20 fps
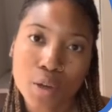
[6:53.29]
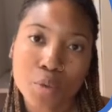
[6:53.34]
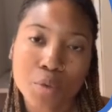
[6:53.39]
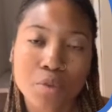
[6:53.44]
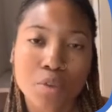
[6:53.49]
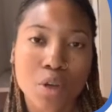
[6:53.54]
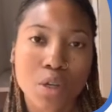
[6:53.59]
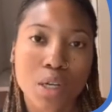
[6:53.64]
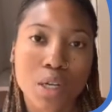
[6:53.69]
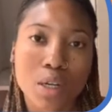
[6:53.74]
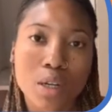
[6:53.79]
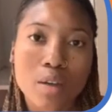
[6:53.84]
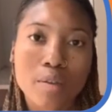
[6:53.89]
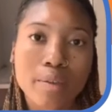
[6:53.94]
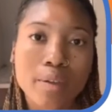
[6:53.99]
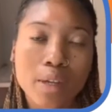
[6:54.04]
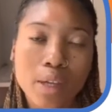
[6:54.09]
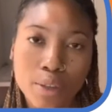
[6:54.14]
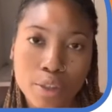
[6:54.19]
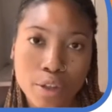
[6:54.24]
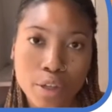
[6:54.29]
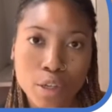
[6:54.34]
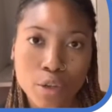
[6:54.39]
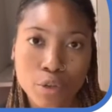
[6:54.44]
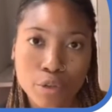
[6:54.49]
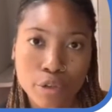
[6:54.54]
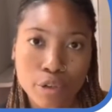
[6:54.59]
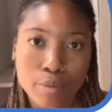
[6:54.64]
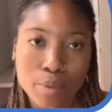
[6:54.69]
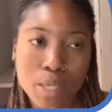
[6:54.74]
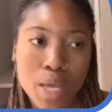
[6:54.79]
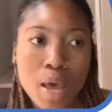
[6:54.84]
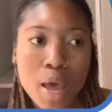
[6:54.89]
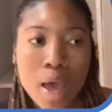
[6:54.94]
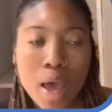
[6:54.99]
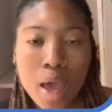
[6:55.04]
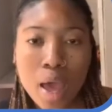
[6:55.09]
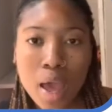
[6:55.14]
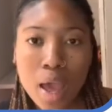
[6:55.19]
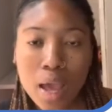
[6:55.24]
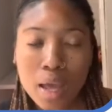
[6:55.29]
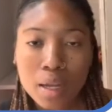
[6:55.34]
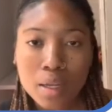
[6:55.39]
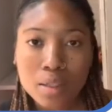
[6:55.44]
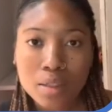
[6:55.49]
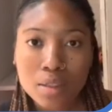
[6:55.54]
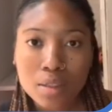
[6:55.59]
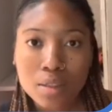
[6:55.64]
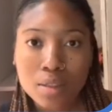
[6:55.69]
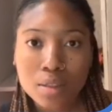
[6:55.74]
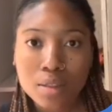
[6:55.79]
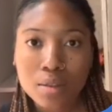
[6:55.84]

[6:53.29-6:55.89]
We've got 11 ethnic groups, and